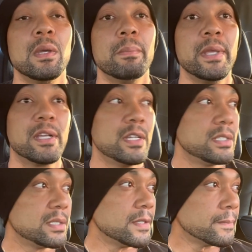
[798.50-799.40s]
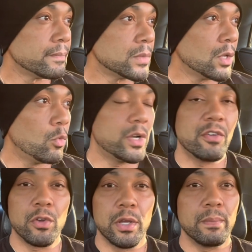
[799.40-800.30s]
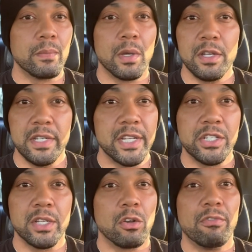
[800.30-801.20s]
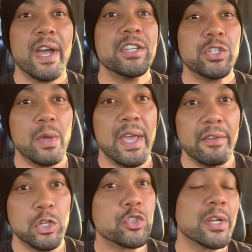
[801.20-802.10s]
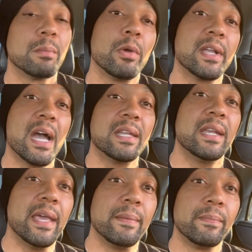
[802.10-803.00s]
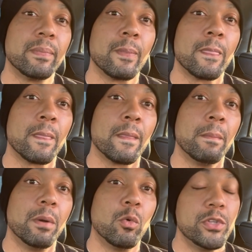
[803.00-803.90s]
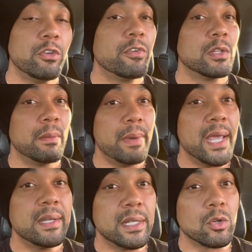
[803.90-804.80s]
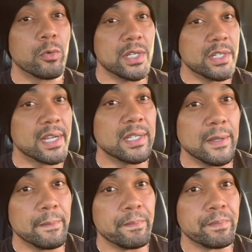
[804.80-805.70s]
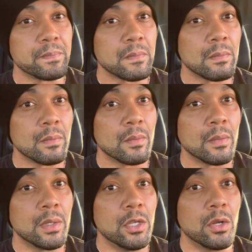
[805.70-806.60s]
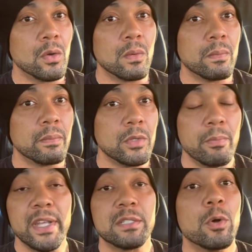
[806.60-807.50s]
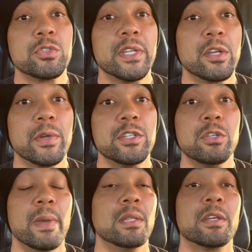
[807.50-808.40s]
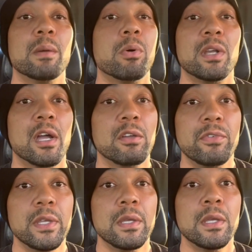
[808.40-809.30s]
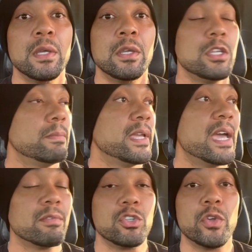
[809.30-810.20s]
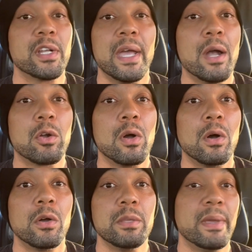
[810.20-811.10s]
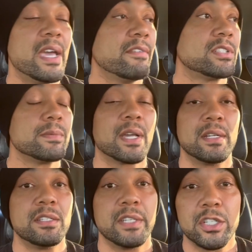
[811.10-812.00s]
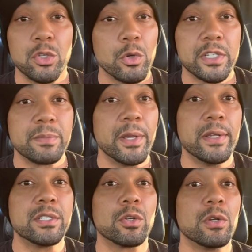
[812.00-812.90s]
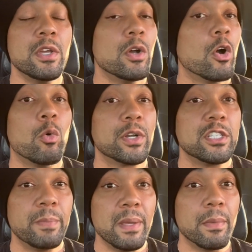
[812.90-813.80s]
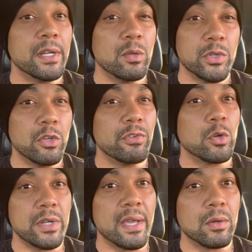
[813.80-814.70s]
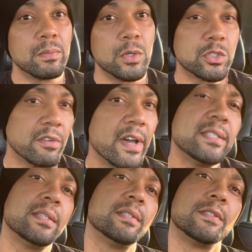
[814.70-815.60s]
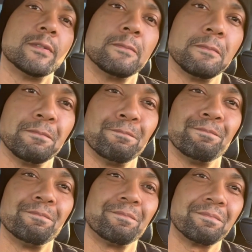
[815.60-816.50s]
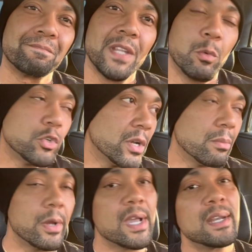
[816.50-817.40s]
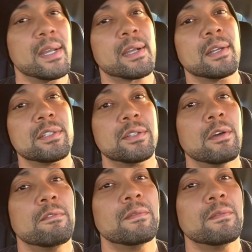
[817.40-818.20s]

Because whatever addiction or vice you have, you're trying to break out of that. But when you feel abandoned or rejected, you know, you may smoke cigarettes, you may look at pornography, you may have a drink of alcohol, you may have some kind of sexual experience or, or want to spend money when you feel down. Those are vices. And we're trying to break out of that kind of stuff.